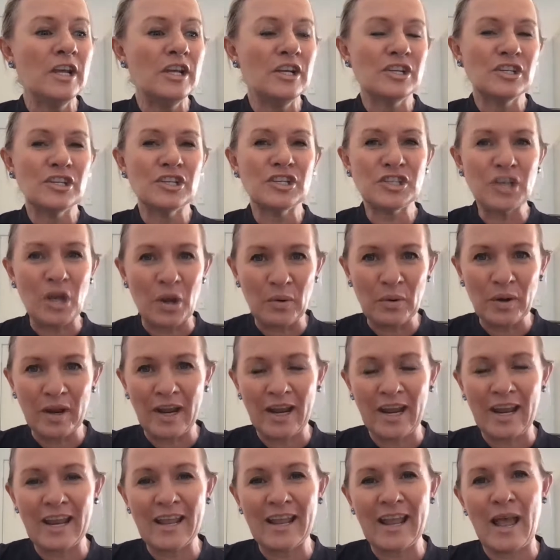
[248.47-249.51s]

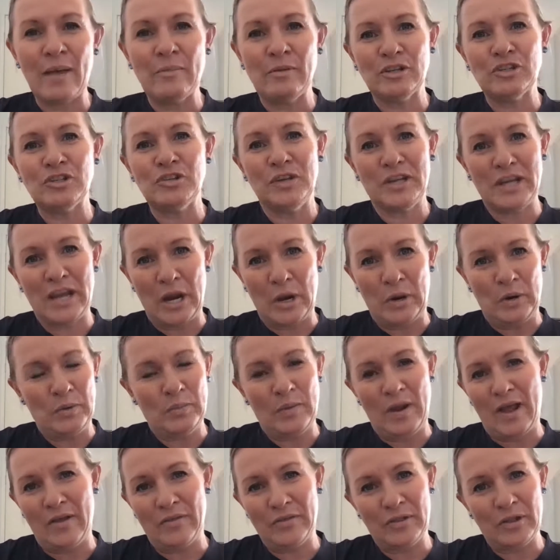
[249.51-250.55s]
showing how much you care
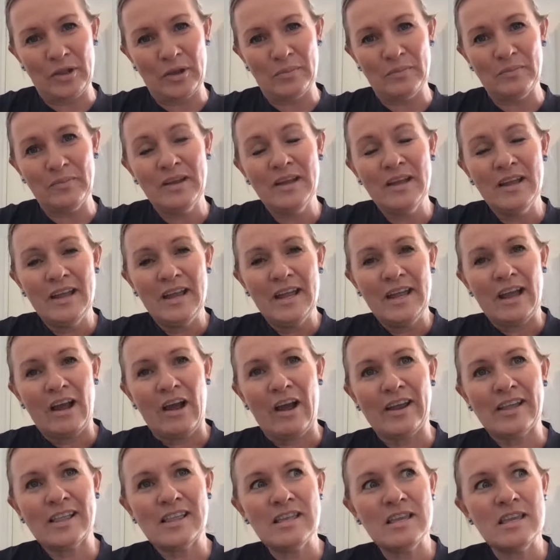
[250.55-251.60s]
about them,
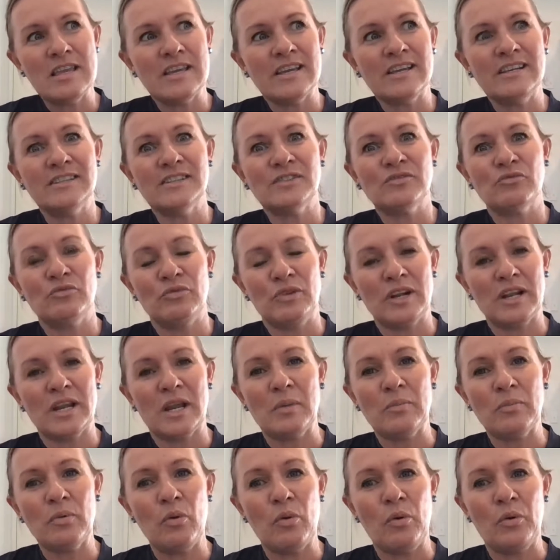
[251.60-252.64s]
I think is really
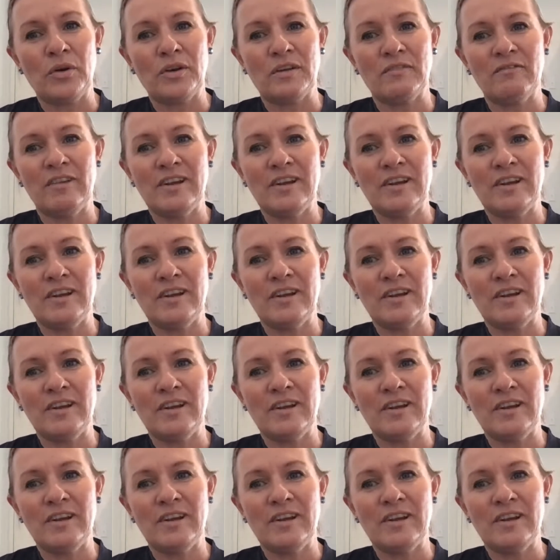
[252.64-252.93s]
important.